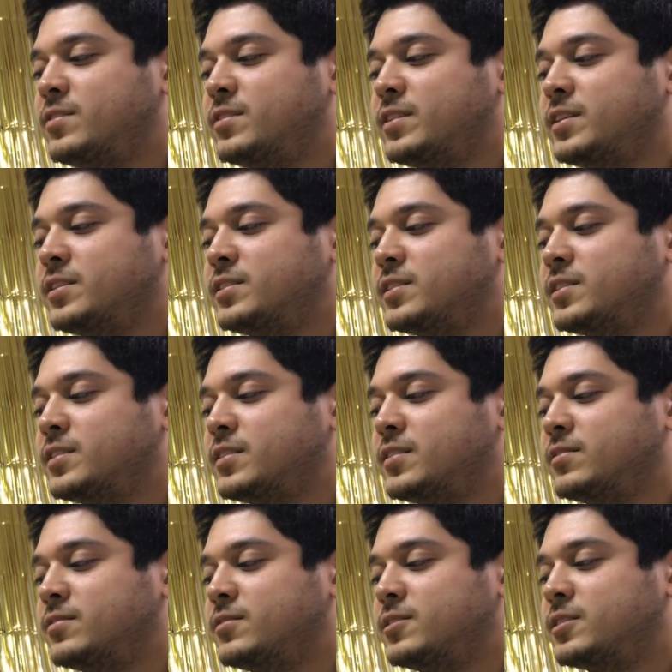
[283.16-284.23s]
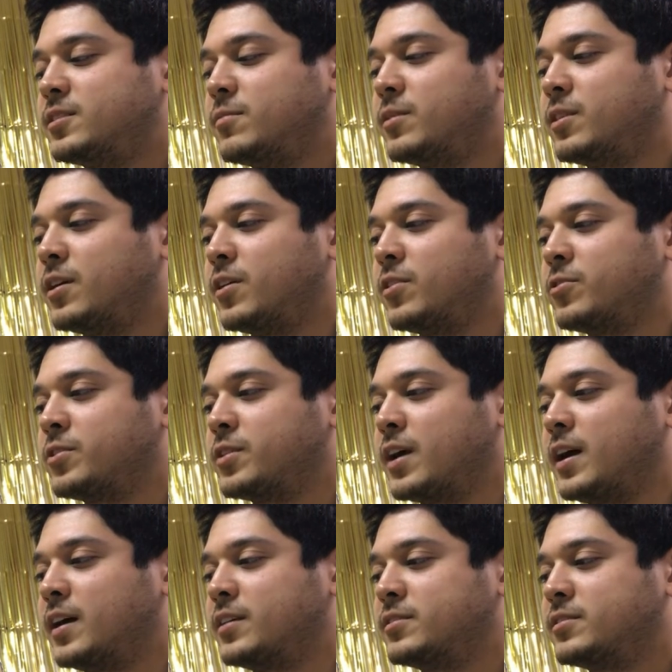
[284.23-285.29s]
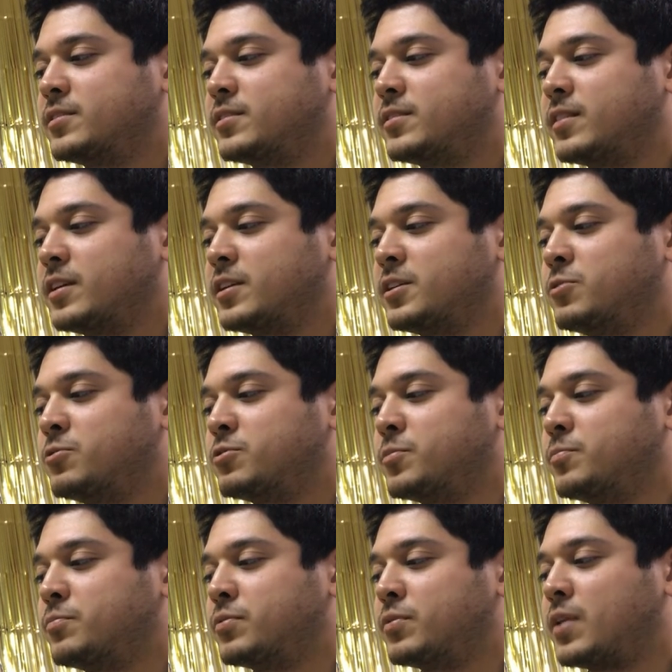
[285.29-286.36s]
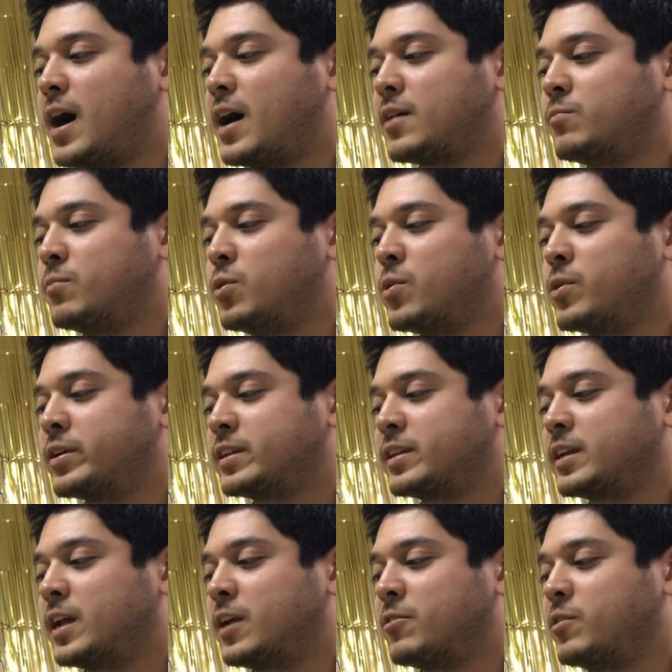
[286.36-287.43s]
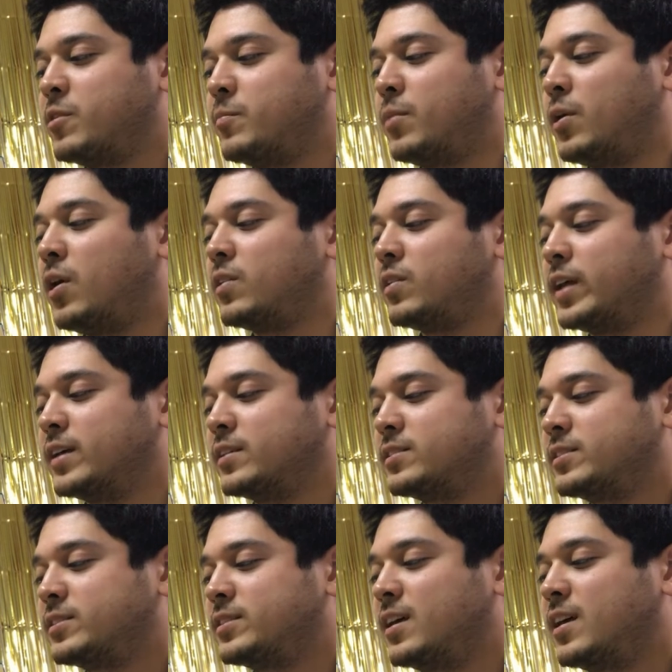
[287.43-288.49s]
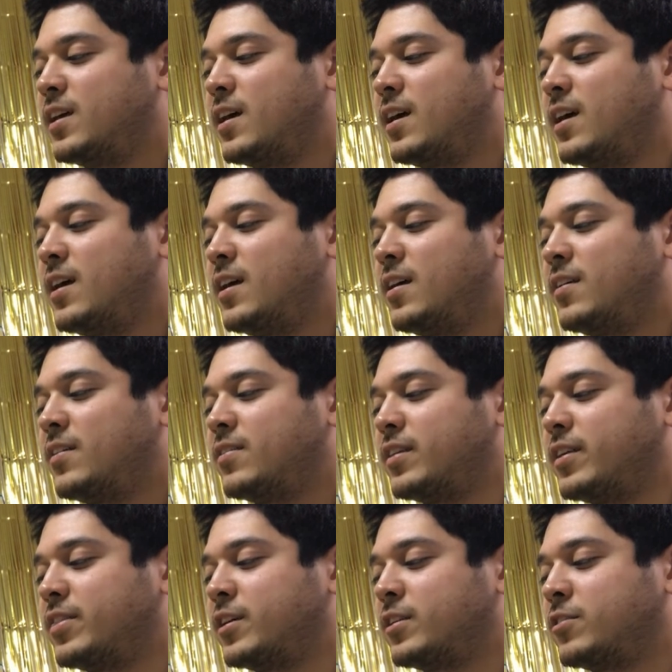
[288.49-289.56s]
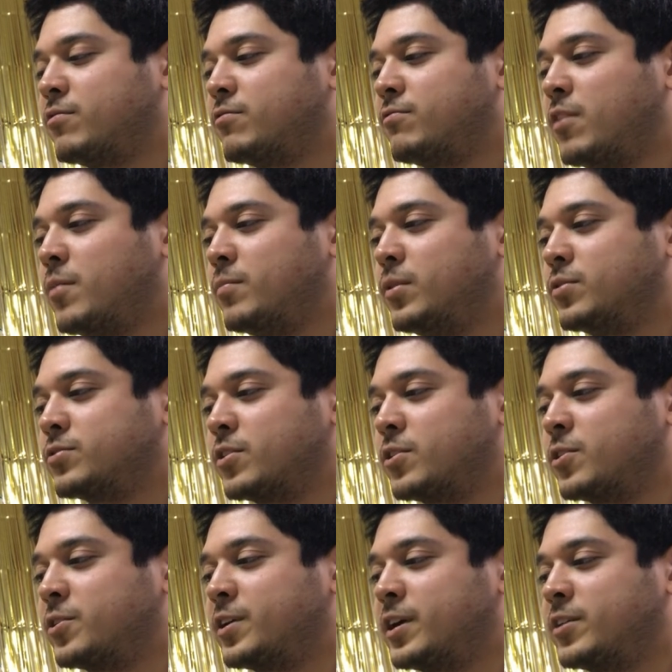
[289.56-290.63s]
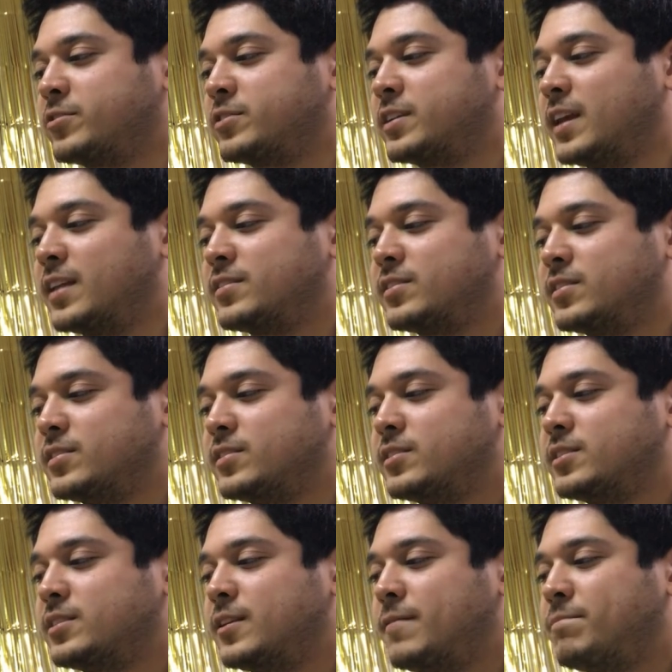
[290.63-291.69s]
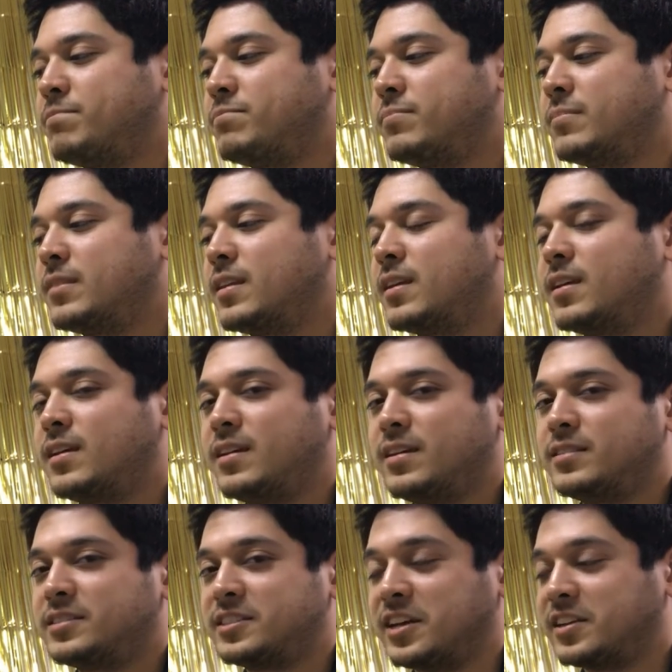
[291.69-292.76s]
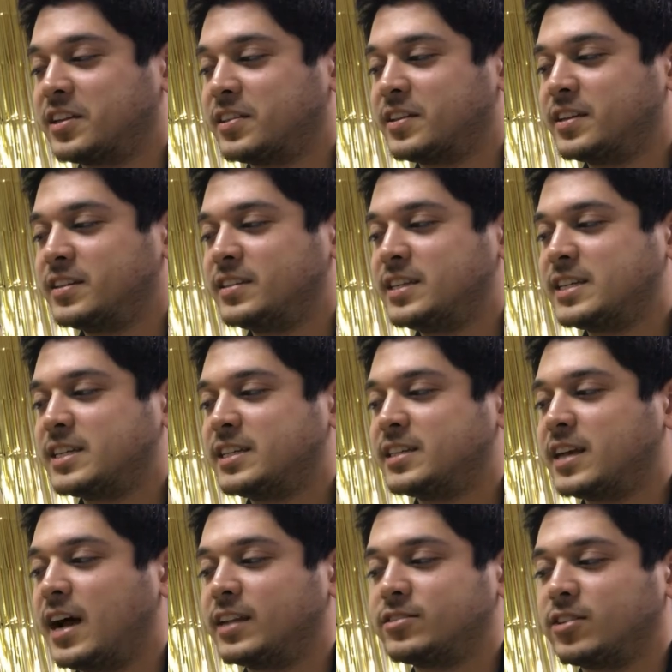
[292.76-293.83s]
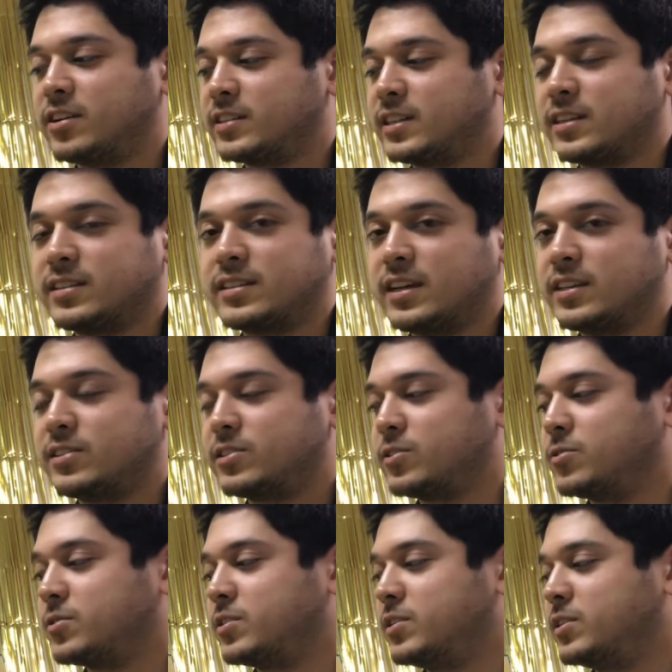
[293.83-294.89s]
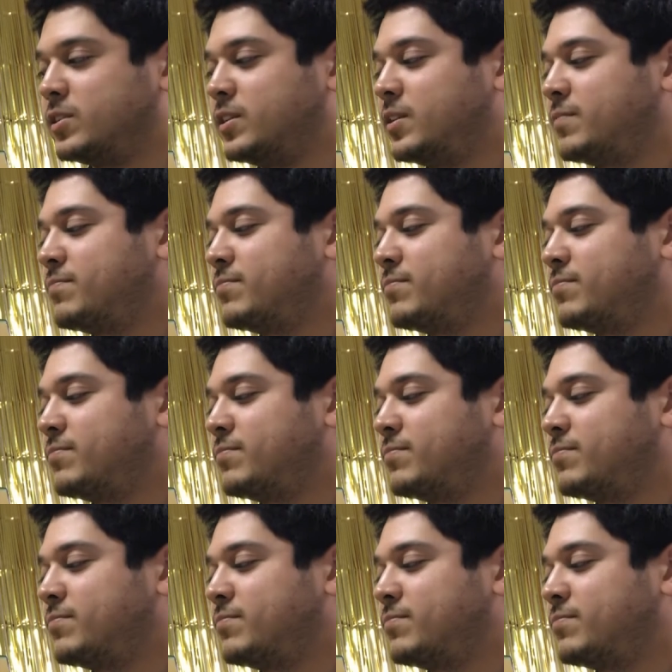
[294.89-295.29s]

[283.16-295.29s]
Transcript: Jason and some of the other guys think you should block more and carry the ball less. They think your fumbles are hurting our chances. Suddenly, Tiki's hot dog didn't taste so good.